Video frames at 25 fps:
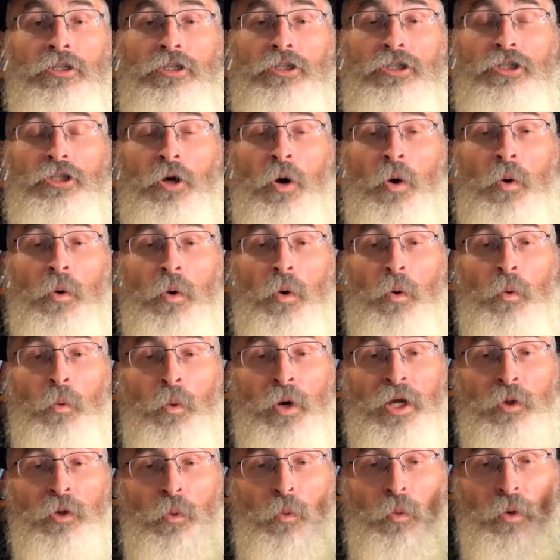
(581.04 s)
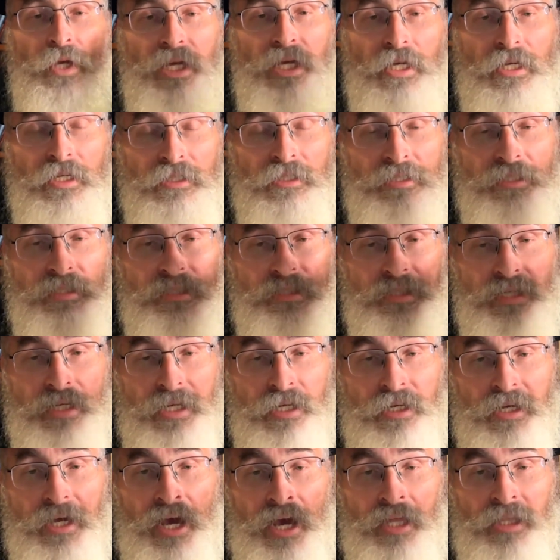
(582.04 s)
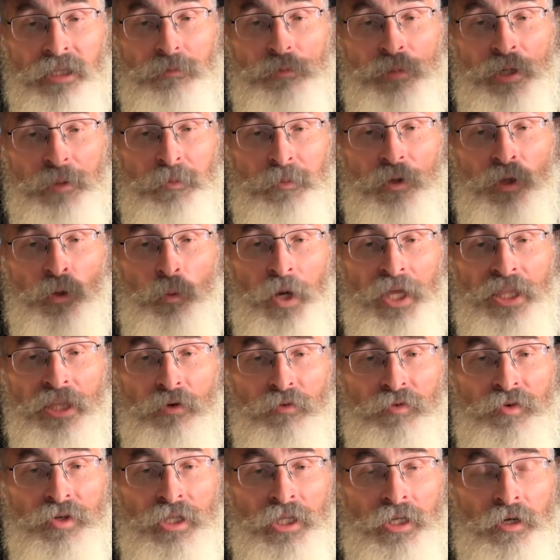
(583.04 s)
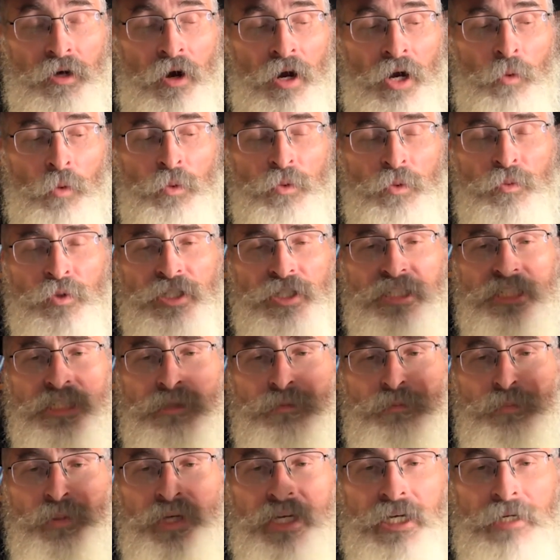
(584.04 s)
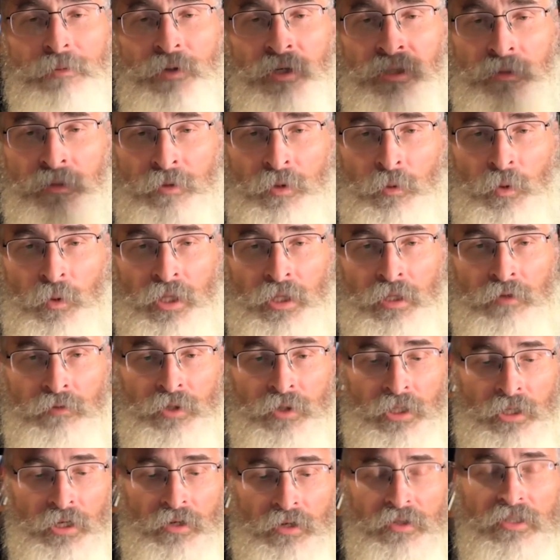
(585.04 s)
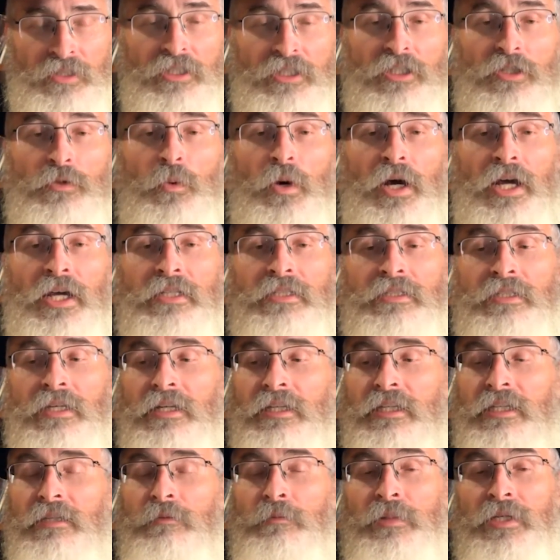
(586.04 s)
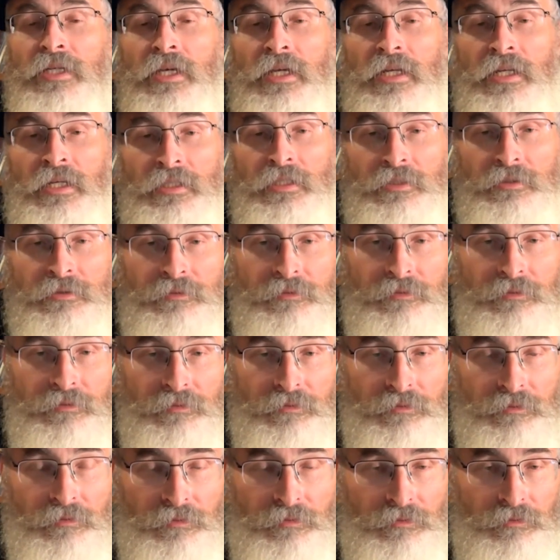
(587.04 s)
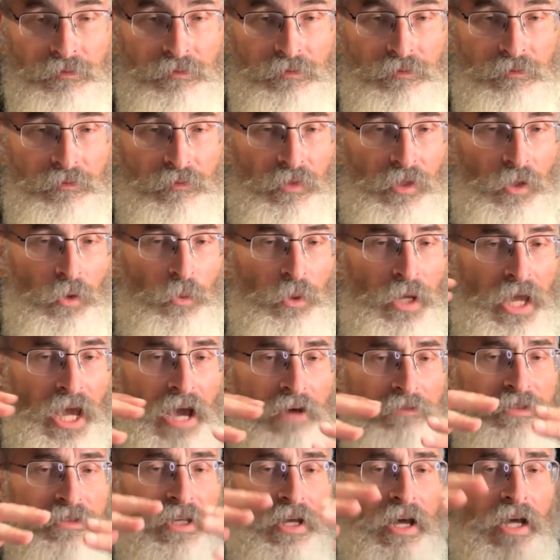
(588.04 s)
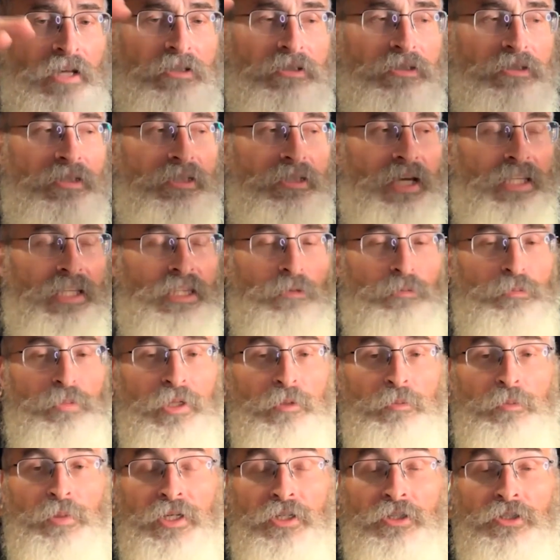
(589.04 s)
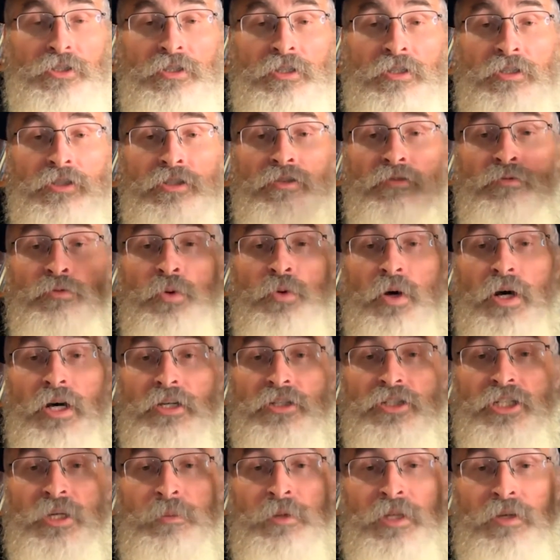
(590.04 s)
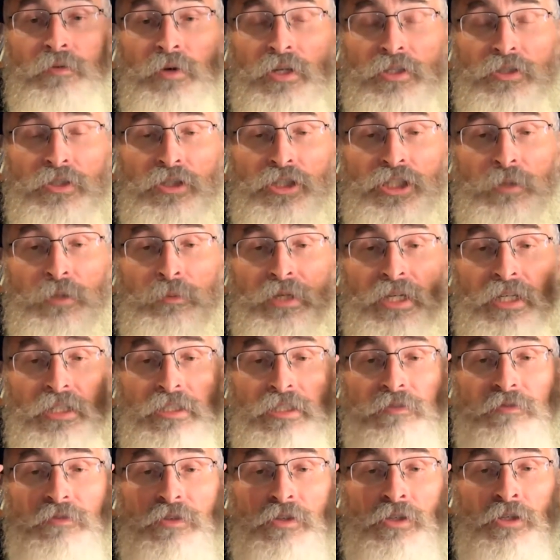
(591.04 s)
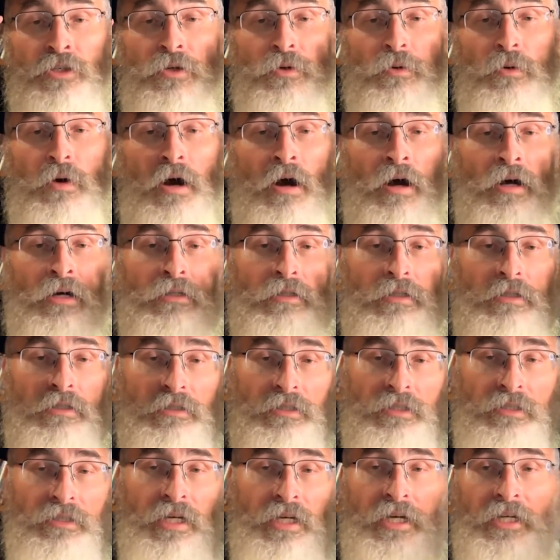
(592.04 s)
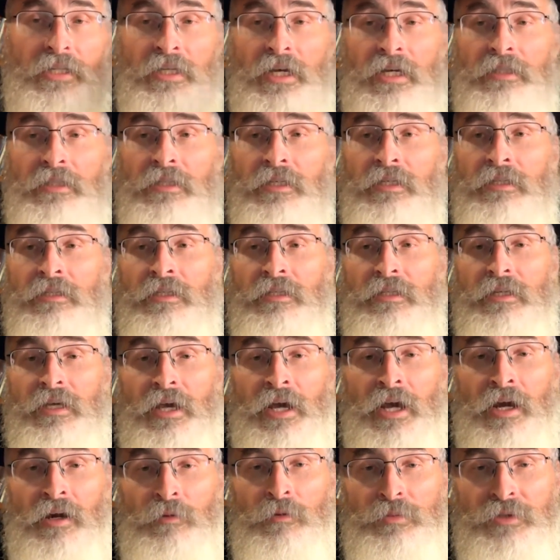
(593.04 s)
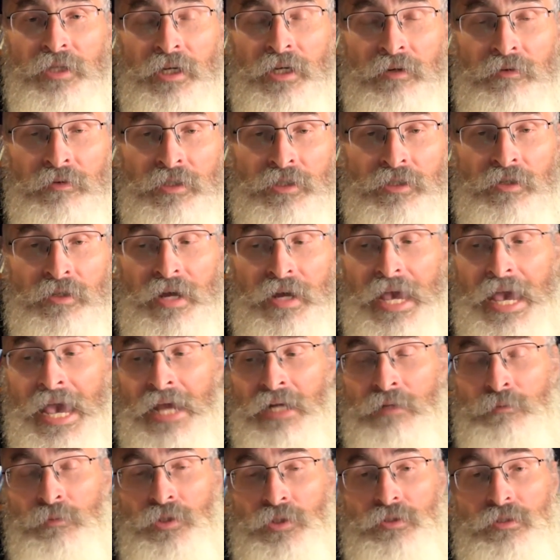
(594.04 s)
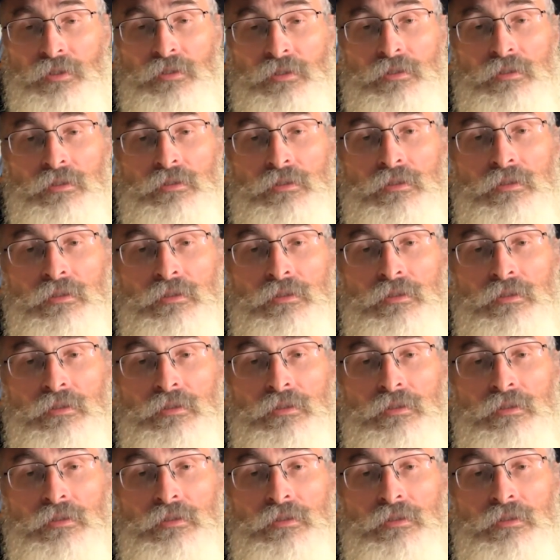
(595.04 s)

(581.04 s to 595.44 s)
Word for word: So when we see other people the way they really are, and when we speak about them the way they really are, this is why I said at the beginning, we have to understand the big picture, the Ruach Hashem and the Ratzon Hashem, because if you are stuck in the idea that Arab terrorists are animals,